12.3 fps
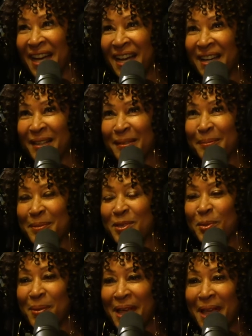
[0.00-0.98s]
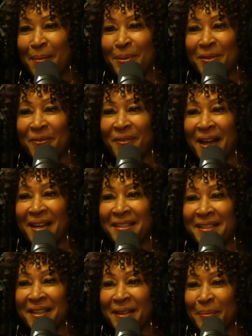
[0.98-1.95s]
to be able to
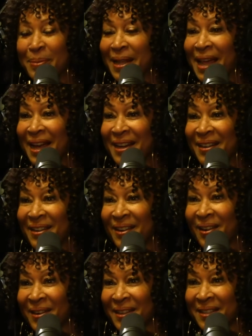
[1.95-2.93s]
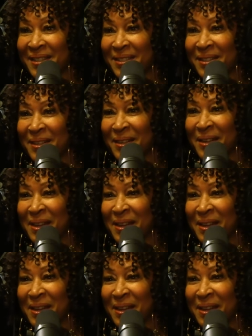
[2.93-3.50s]
find a black artist,